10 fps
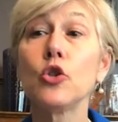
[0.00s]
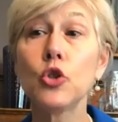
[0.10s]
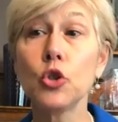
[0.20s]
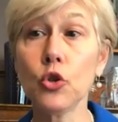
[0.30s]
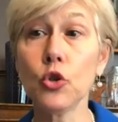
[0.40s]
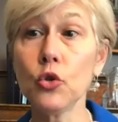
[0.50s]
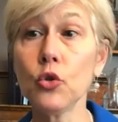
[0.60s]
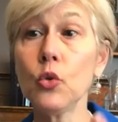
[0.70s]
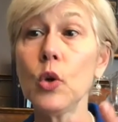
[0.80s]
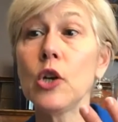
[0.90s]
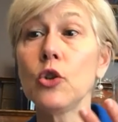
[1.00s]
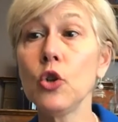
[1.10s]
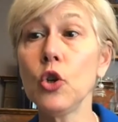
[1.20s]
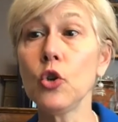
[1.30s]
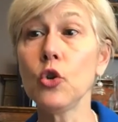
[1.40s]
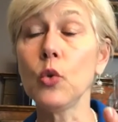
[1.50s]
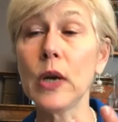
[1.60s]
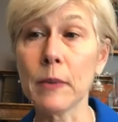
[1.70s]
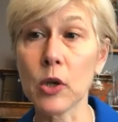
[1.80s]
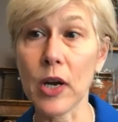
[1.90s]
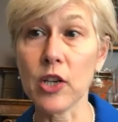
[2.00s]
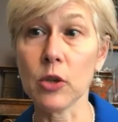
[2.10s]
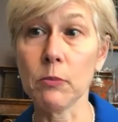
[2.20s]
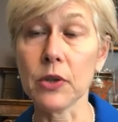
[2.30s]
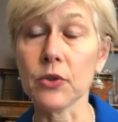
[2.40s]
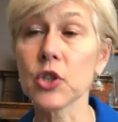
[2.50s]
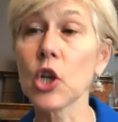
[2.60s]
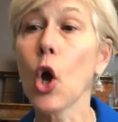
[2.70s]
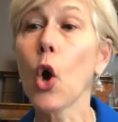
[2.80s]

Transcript: 2 new immigration bills,